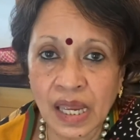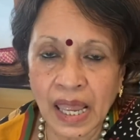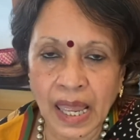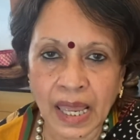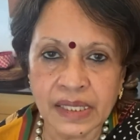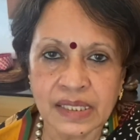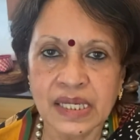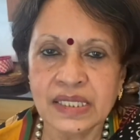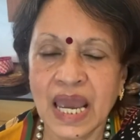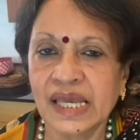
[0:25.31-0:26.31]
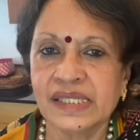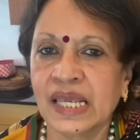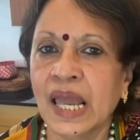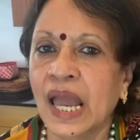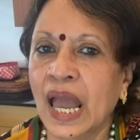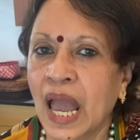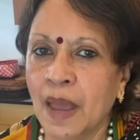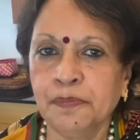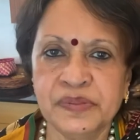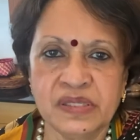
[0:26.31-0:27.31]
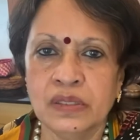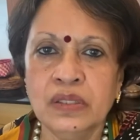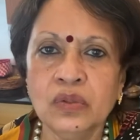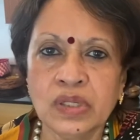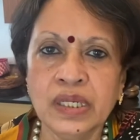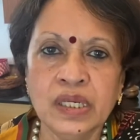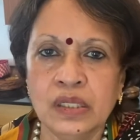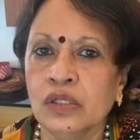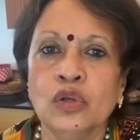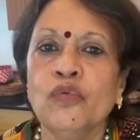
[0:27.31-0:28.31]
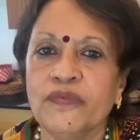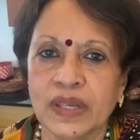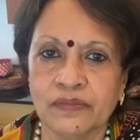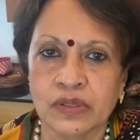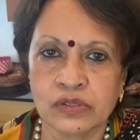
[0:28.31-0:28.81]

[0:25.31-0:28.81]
and it has absolutely no flavor.